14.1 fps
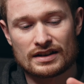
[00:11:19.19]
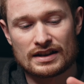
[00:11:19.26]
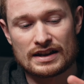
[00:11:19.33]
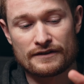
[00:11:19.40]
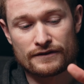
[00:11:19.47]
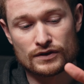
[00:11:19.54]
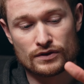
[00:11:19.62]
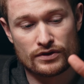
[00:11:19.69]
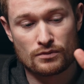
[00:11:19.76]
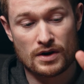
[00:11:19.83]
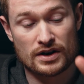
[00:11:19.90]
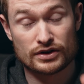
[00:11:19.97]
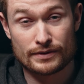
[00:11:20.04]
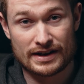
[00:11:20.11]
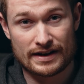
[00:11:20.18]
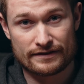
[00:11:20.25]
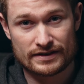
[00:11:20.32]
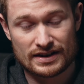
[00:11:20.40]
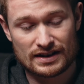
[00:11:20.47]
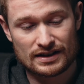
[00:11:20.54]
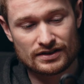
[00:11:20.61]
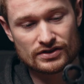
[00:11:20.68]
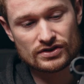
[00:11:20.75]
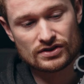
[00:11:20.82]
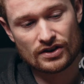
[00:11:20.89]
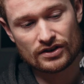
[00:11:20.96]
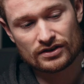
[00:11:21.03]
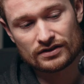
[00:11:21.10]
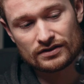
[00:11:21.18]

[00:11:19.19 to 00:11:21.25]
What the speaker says: if you're the one doing everything. So